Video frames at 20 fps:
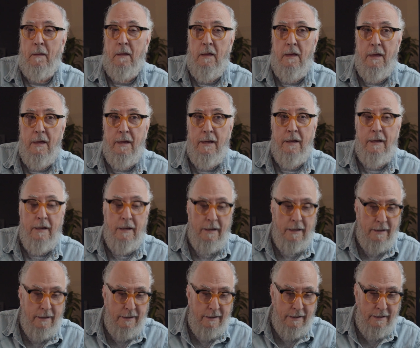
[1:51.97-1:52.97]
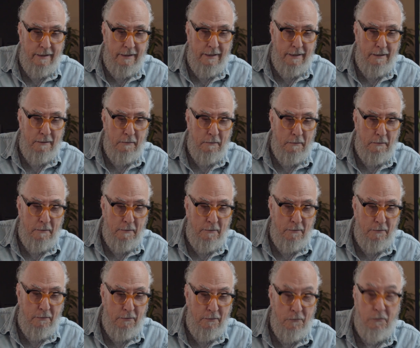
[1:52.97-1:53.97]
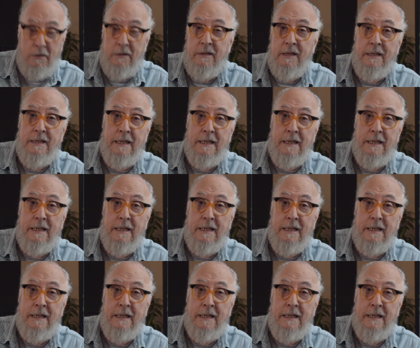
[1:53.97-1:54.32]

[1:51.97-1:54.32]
And one thing